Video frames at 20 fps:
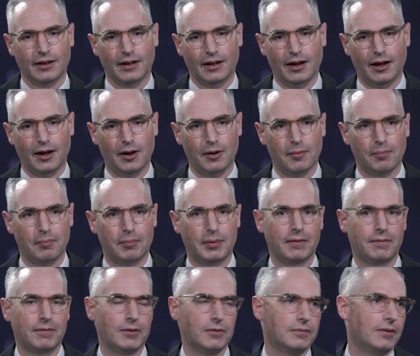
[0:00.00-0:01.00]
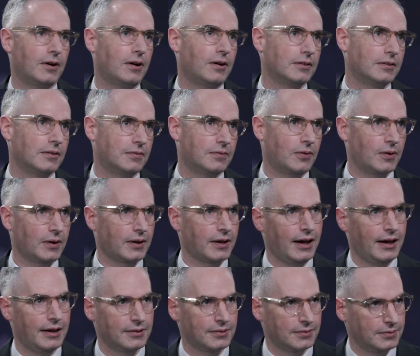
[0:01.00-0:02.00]
Um, but if you follow the
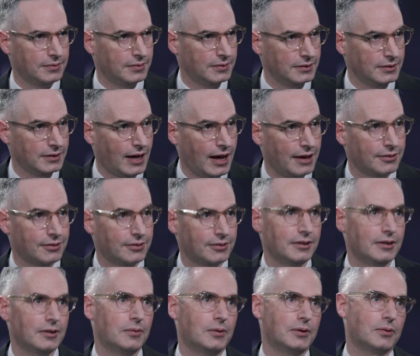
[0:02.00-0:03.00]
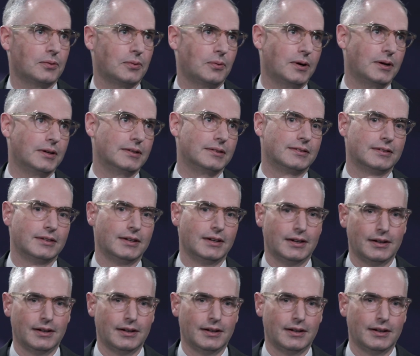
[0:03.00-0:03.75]
forecast for last year, which was